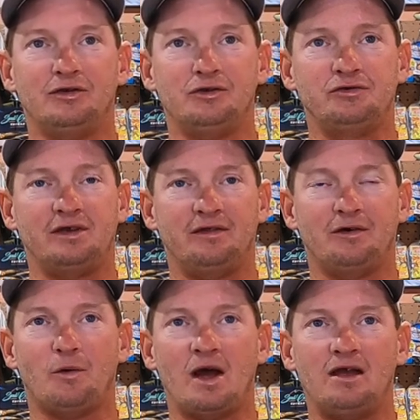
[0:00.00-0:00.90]
usually the
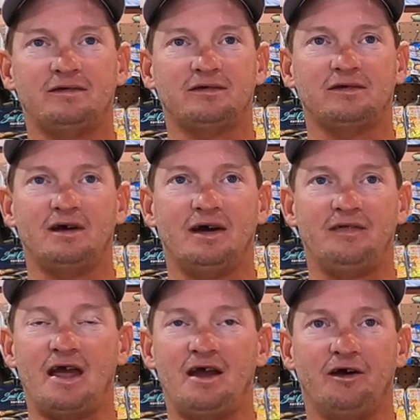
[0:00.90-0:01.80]
wakes,
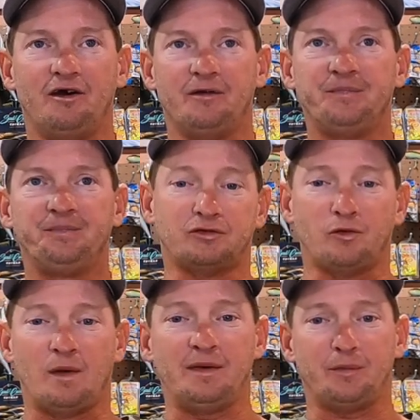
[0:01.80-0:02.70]
they are
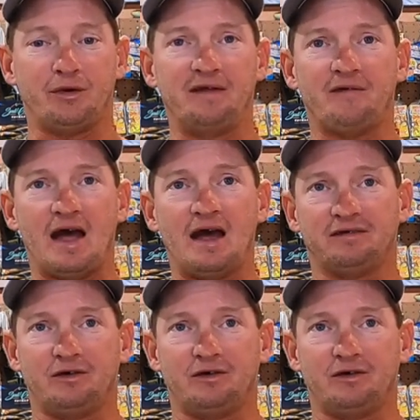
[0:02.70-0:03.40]
swimming pretty fast.